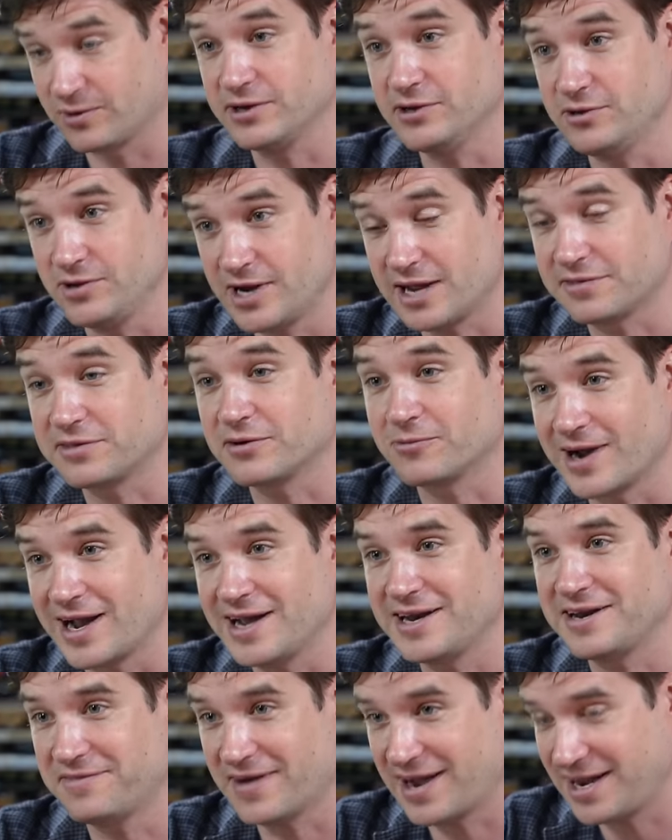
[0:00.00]
you the got hack. the
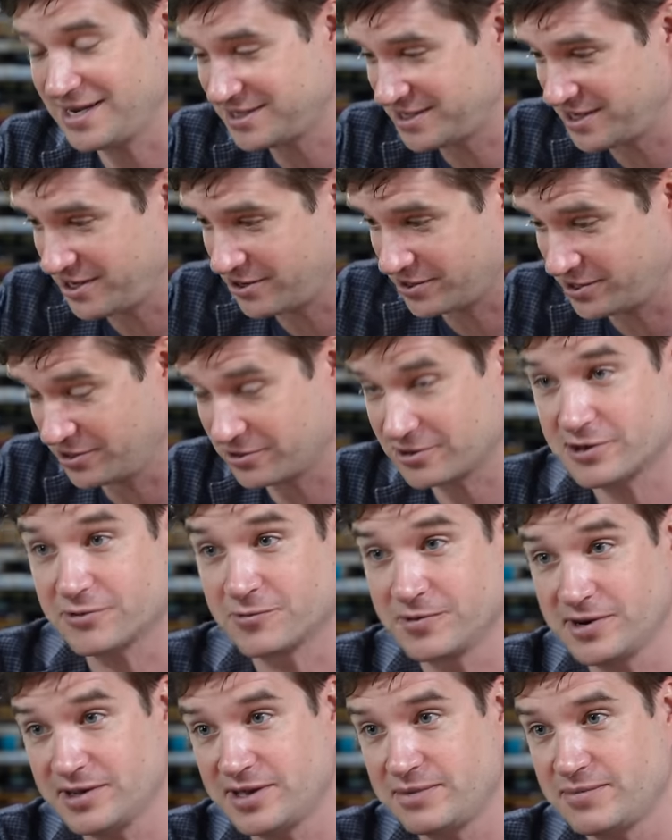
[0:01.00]
right advice yeah. here, and you're going to
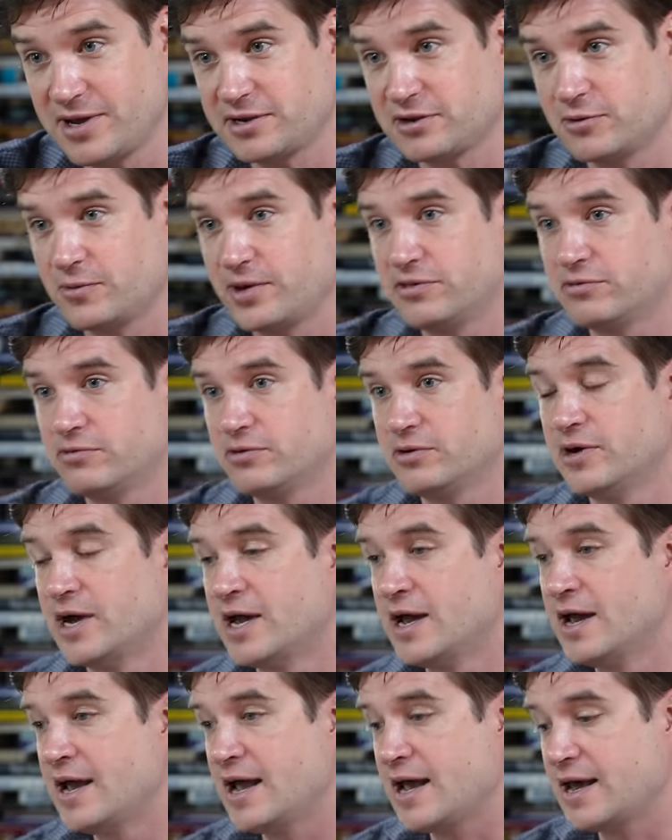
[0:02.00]
really make your way yeah. through.
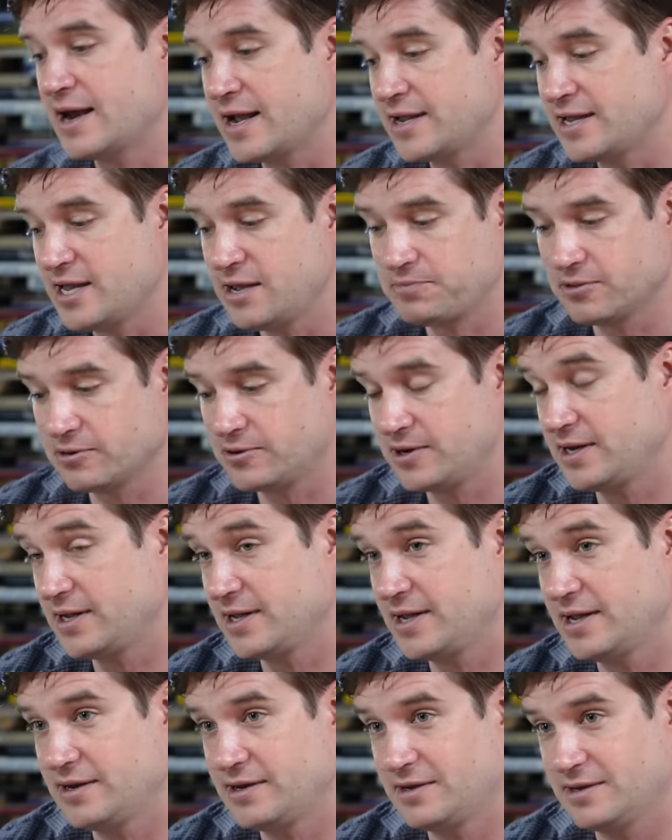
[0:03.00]
And I keep learning
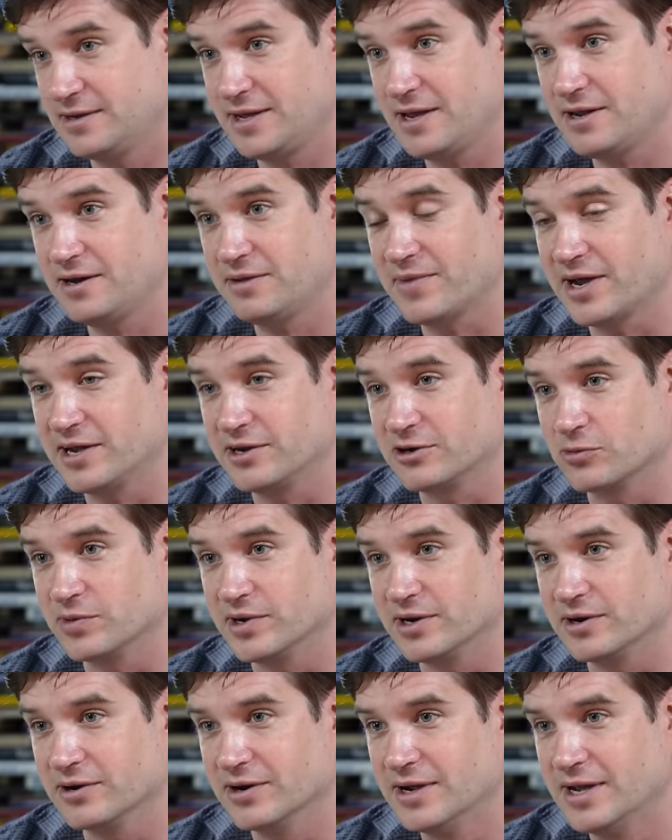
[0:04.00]
again and again in my
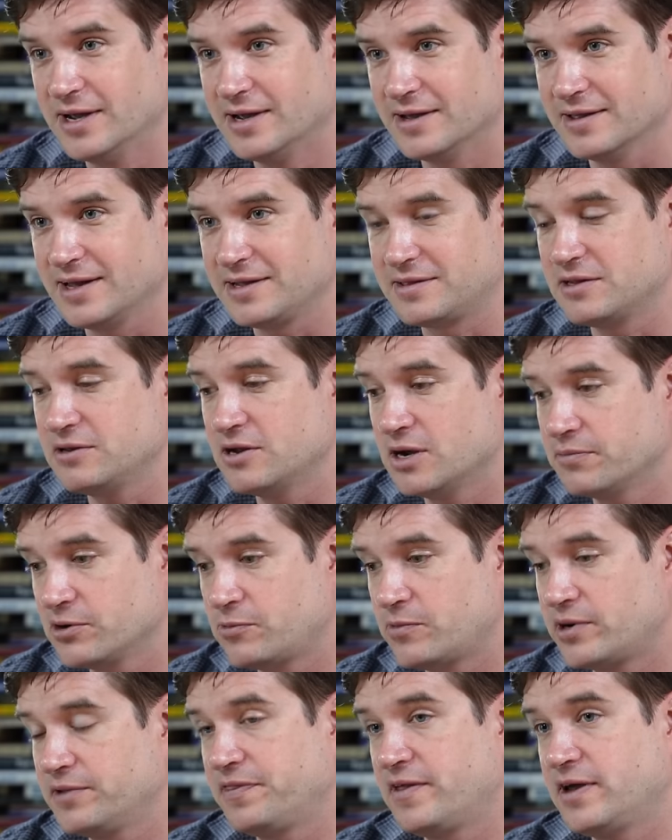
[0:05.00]
career. Like the number
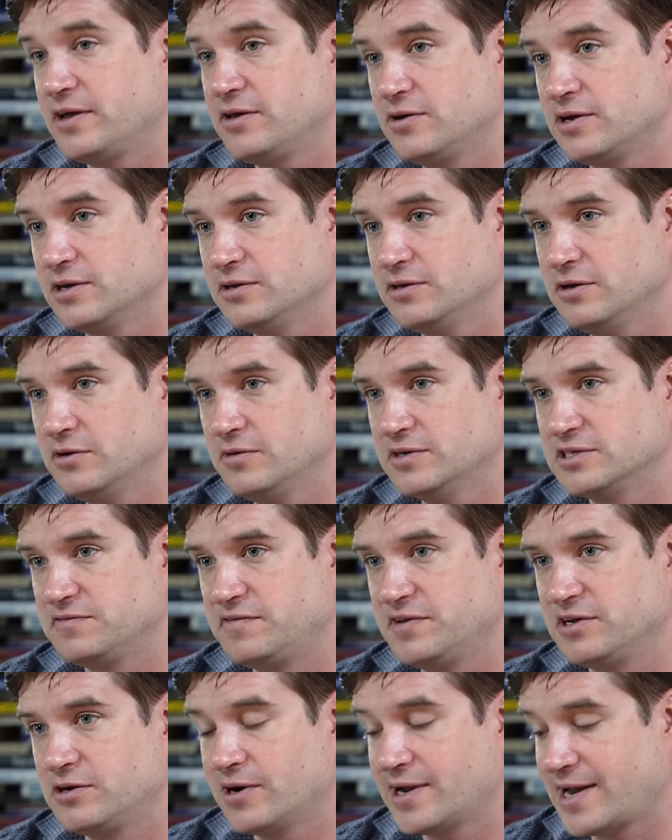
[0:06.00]
one thing you can do is
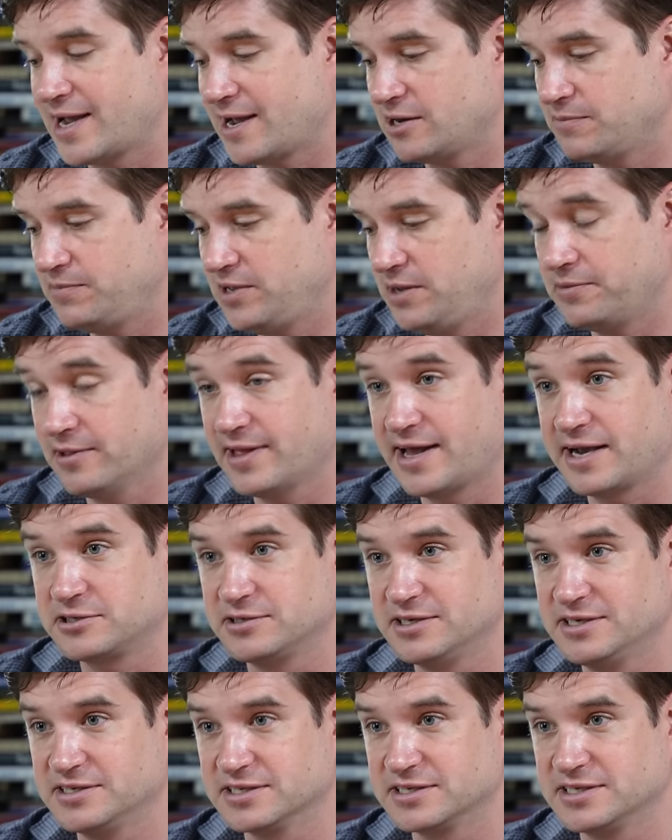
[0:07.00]
figure out how do people
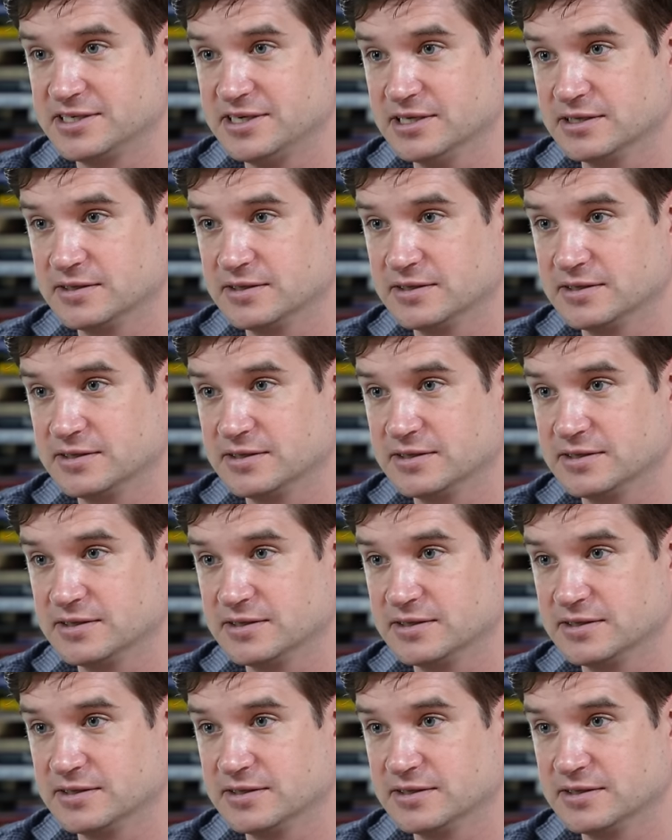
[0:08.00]
actually succeed at